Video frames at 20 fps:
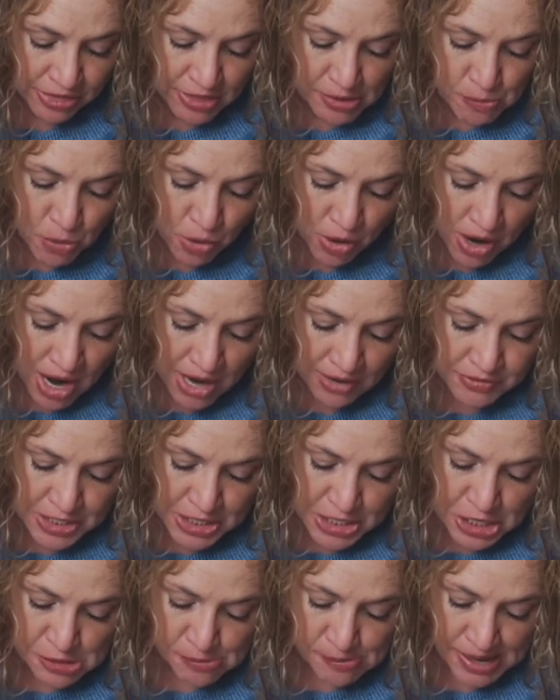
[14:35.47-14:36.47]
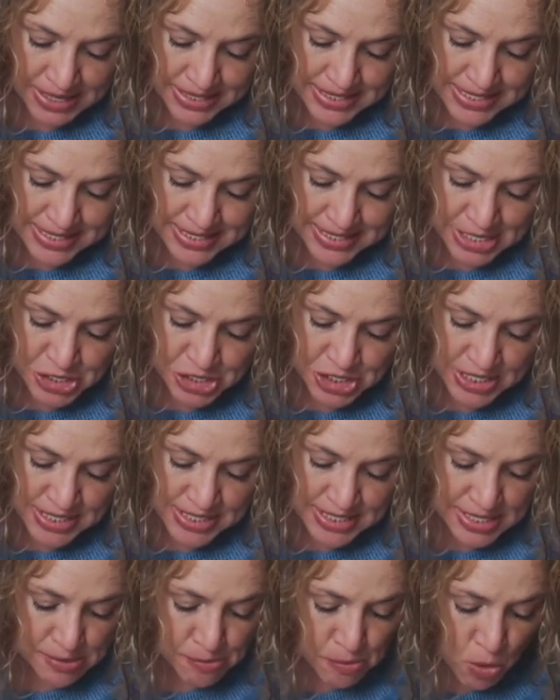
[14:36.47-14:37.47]
The more often you make
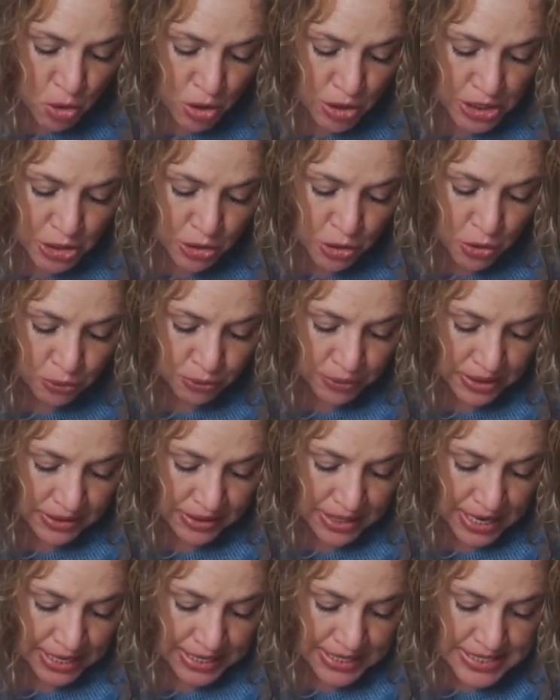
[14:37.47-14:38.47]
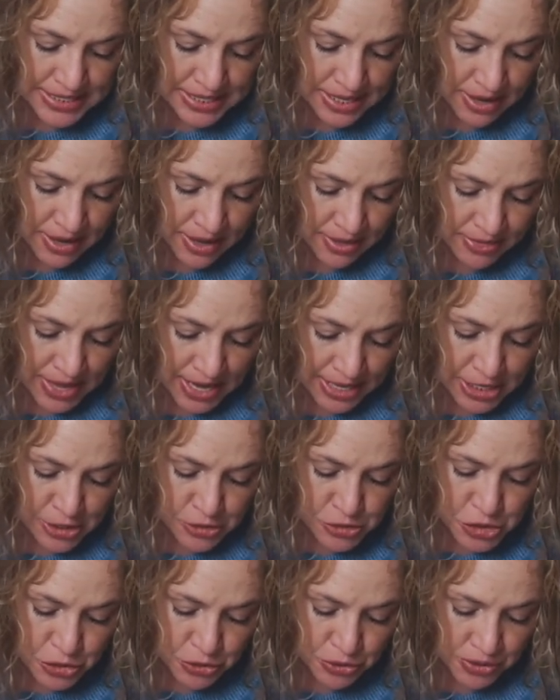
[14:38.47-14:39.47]
decisions, the more you'll realize that
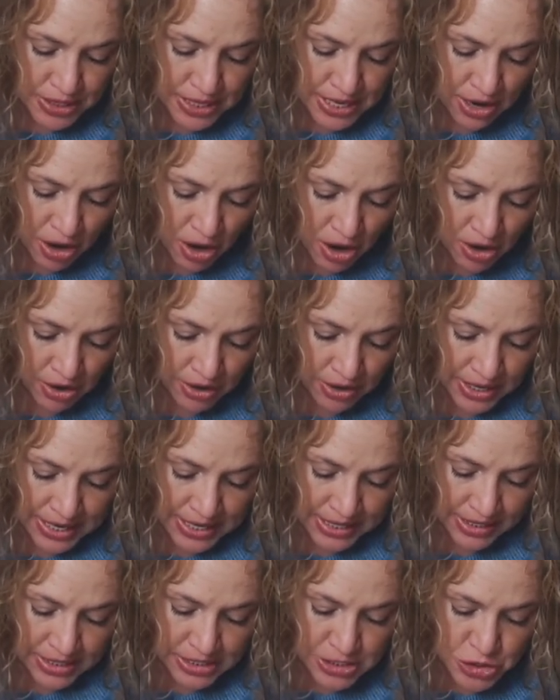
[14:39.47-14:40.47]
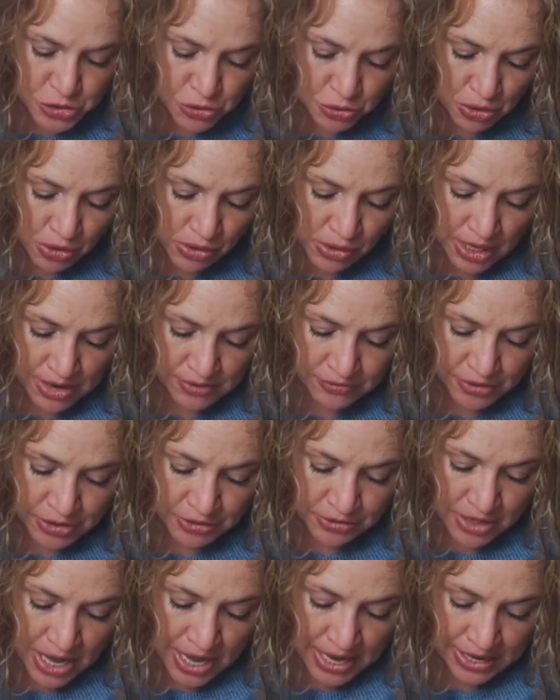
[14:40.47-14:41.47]
you truly are in control of
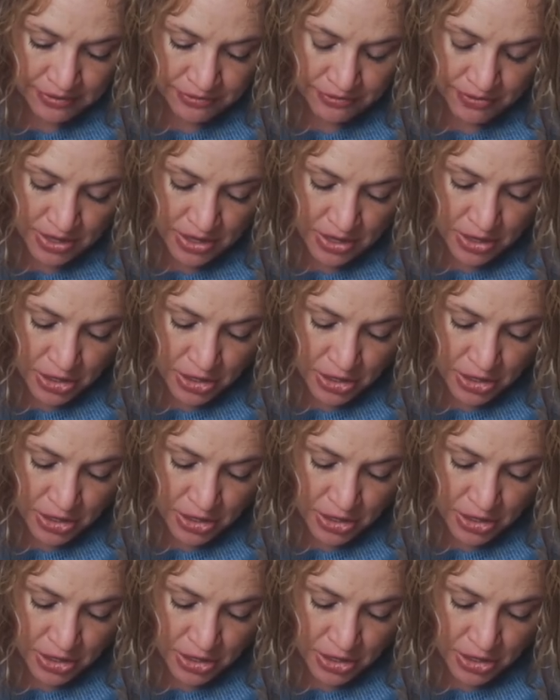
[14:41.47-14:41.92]
your life.